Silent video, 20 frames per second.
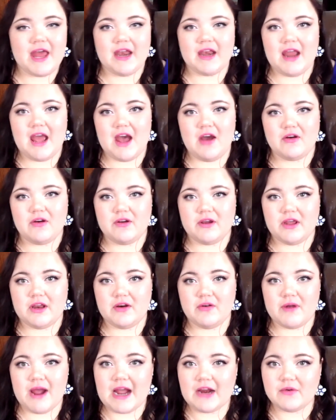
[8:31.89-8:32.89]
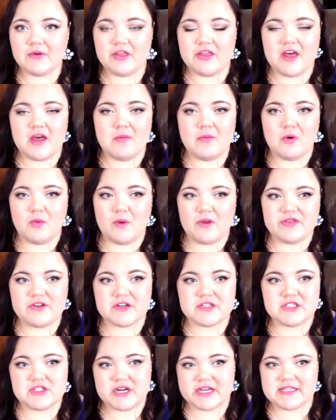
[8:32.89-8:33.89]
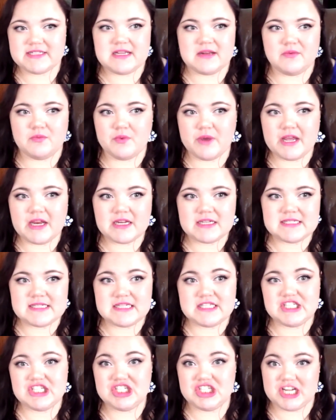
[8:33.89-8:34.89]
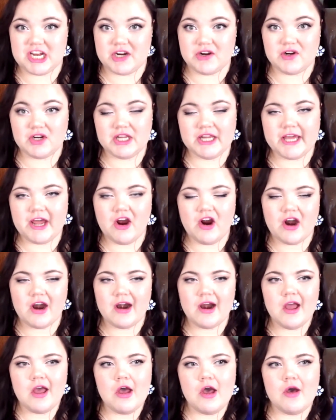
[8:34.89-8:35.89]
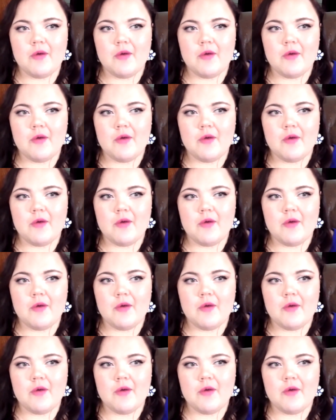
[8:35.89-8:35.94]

and how to interact with them or what their strengths and weaknesses generally are.